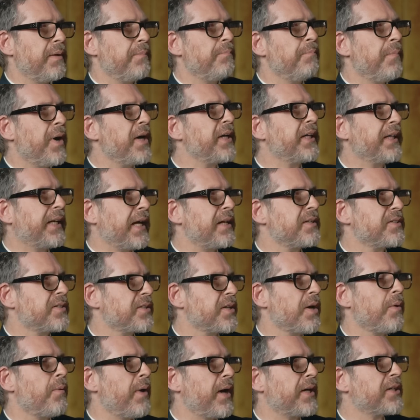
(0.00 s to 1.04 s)
it might get
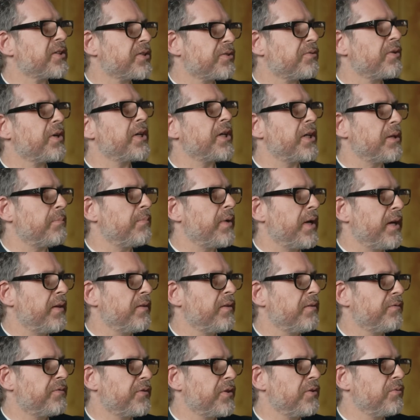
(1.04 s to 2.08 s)
so extreme in
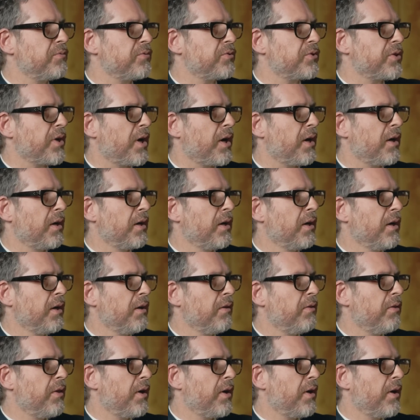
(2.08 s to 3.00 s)
the future mm.